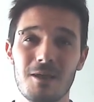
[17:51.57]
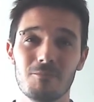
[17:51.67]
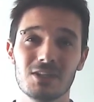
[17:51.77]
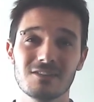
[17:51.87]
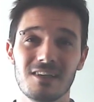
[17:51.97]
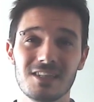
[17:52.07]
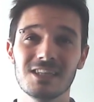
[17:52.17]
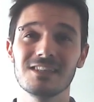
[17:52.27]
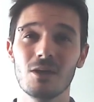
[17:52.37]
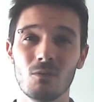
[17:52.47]
because I
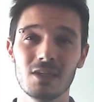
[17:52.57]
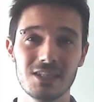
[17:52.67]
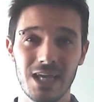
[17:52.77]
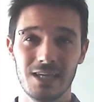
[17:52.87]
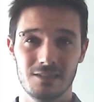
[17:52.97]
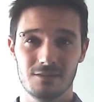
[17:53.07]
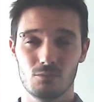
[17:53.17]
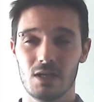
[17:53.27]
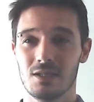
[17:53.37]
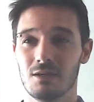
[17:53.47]
think the only gains
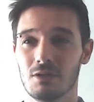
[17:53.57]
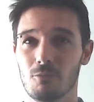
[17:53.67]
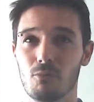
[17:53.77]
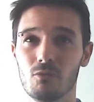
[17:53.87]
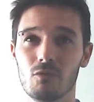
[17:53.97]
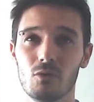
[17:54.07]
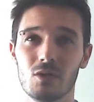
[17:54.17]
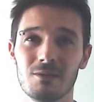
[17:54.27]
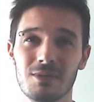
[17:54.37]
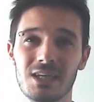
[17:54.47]
right now that a portfolio
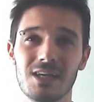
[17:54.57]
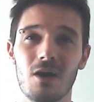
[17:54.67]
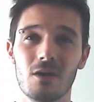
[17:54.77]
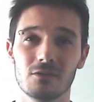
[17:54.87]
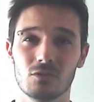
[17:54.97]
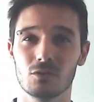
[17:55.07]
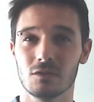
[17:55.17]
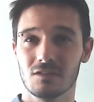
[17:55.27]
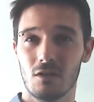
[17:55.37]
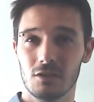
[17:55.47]
can make are to
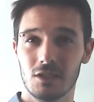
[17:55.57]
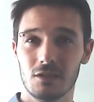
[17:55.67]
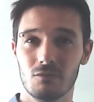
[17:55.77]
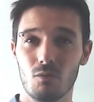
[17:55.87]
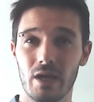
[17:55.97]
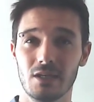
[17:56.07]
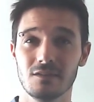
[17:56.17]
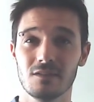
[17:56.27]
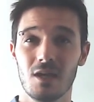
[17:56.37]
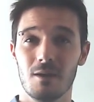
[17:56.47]
consolidative ways,